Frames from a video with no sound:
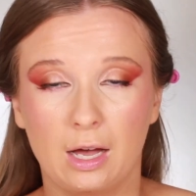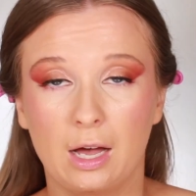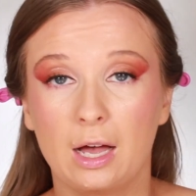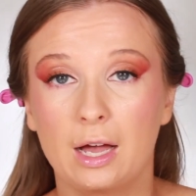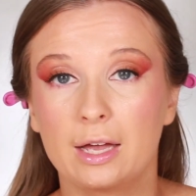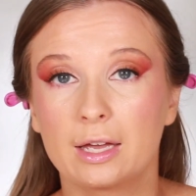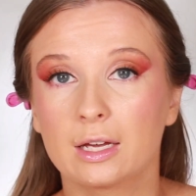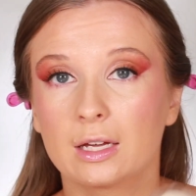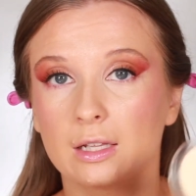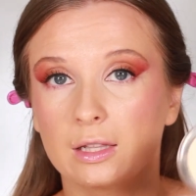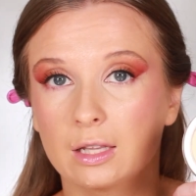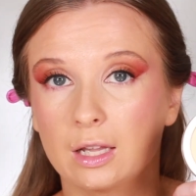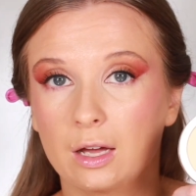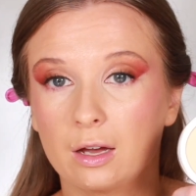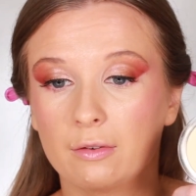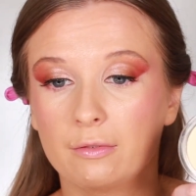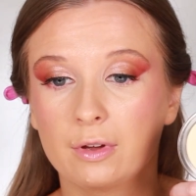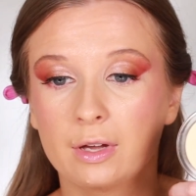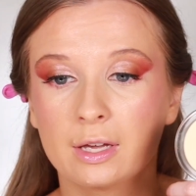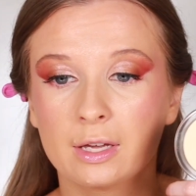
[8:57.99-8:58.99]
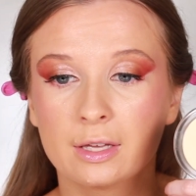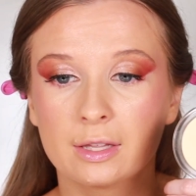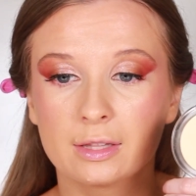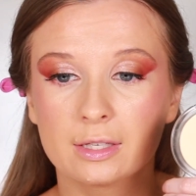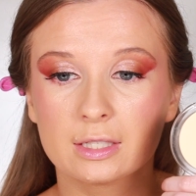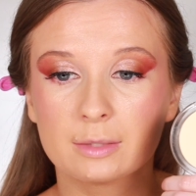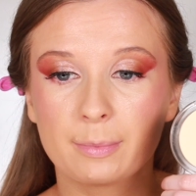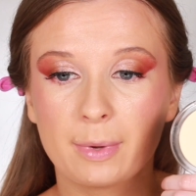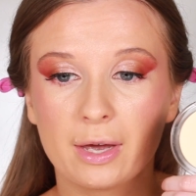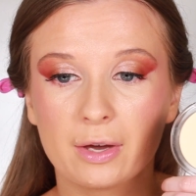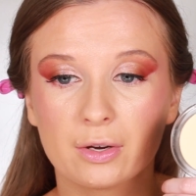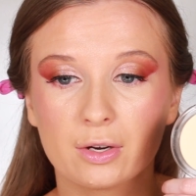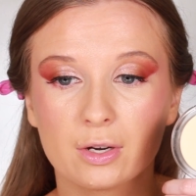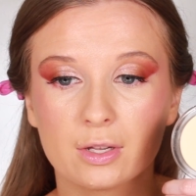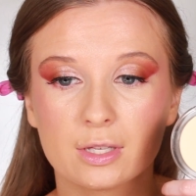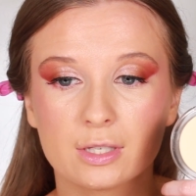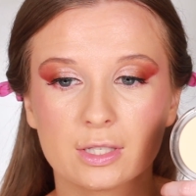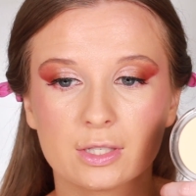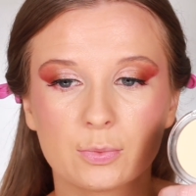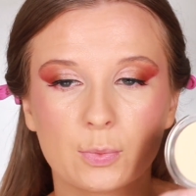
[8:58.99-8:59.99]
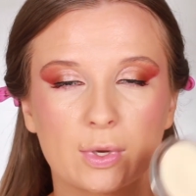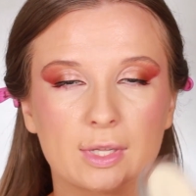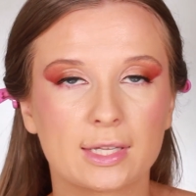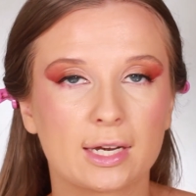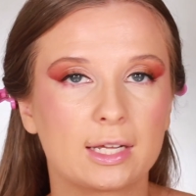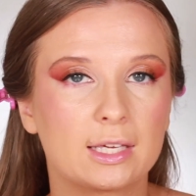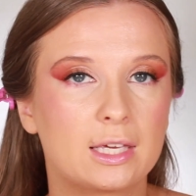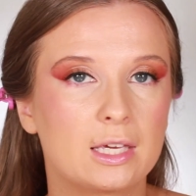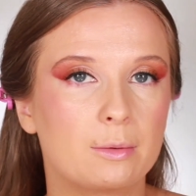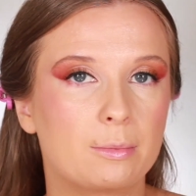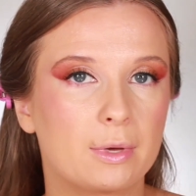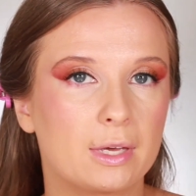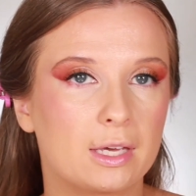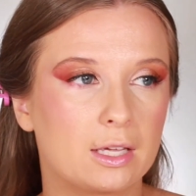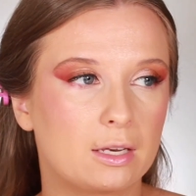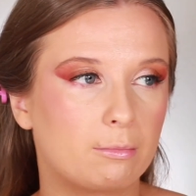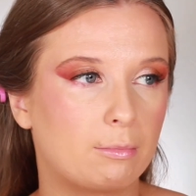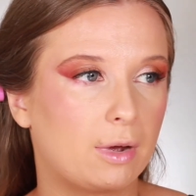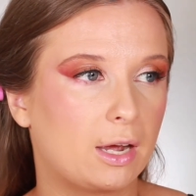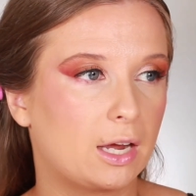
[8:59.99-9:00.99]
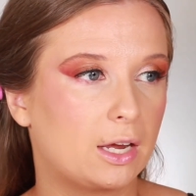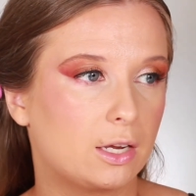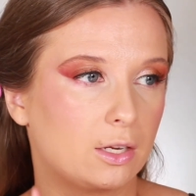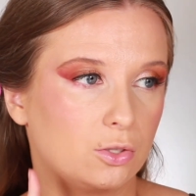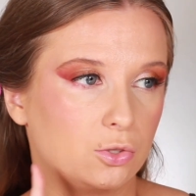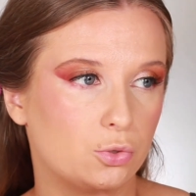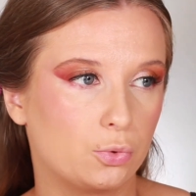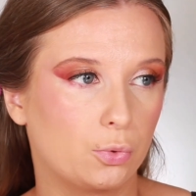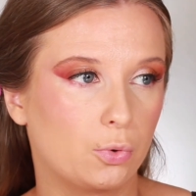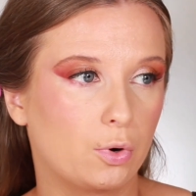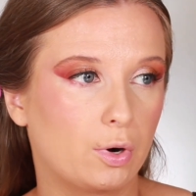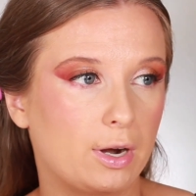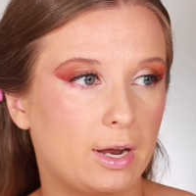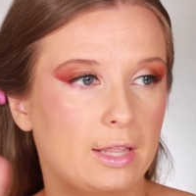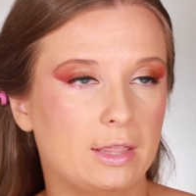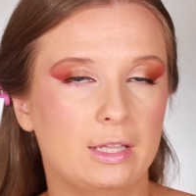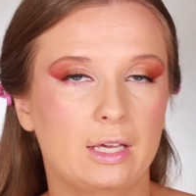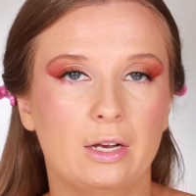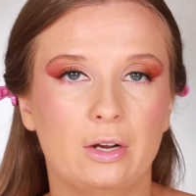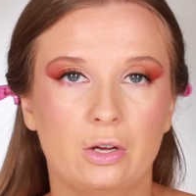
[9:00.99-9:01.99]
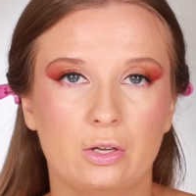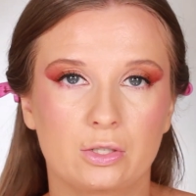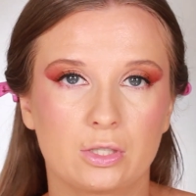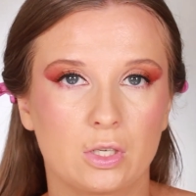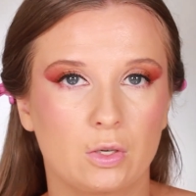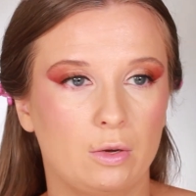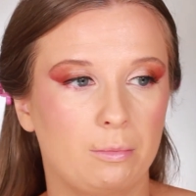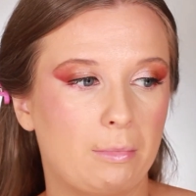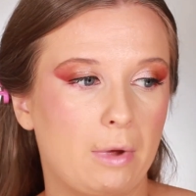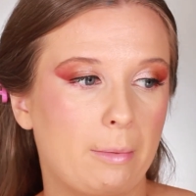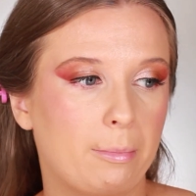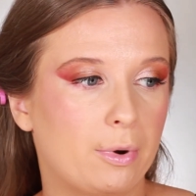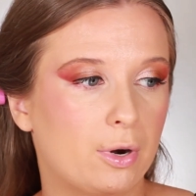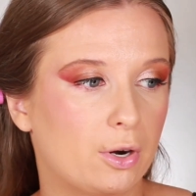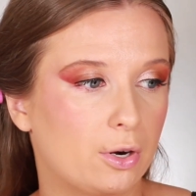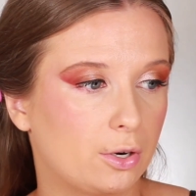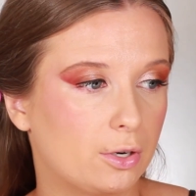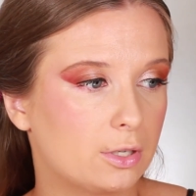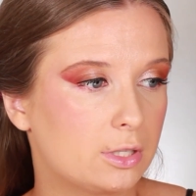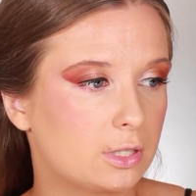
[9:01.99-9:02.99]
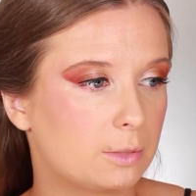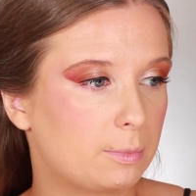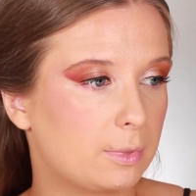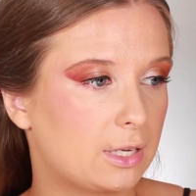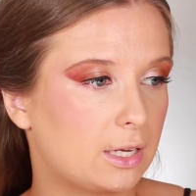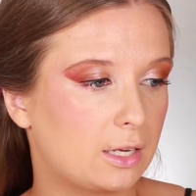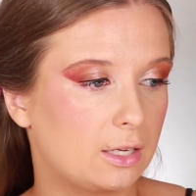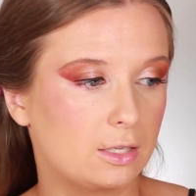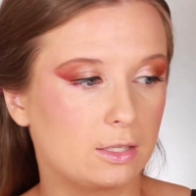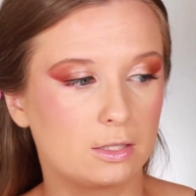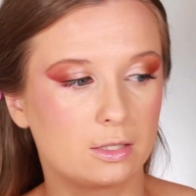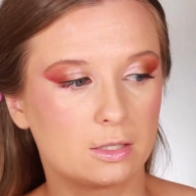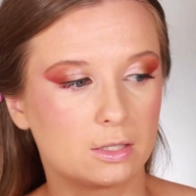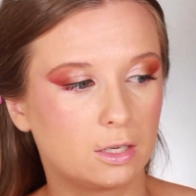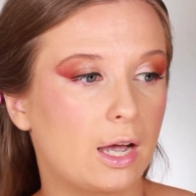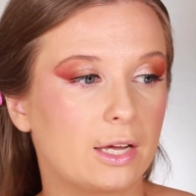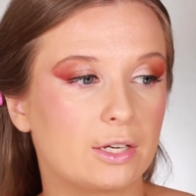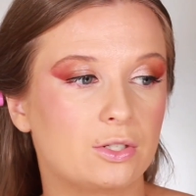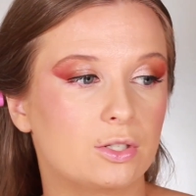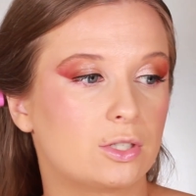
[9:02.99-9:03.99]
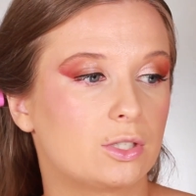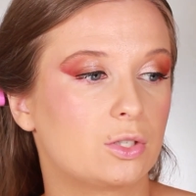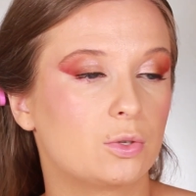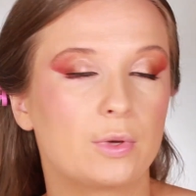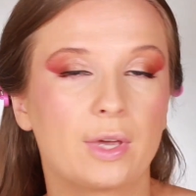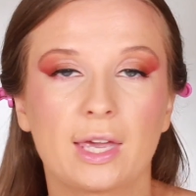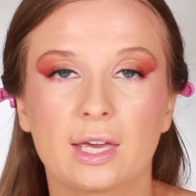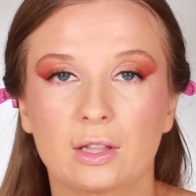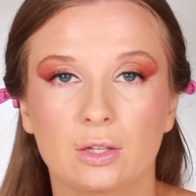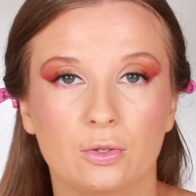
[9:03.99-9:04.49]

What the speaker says: I love this powder. This is one that I keep in my drawer and then also in my purse because you can't